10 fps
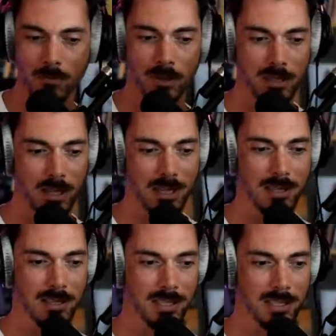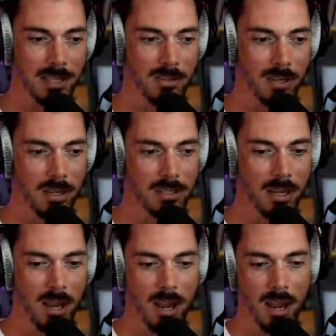because it is this decentralized
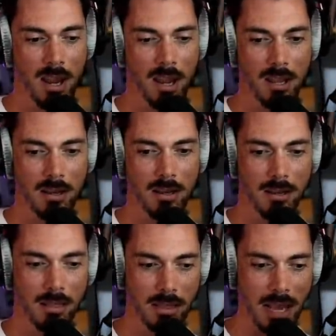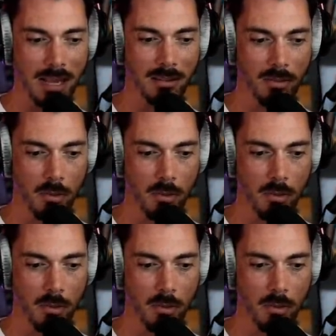thing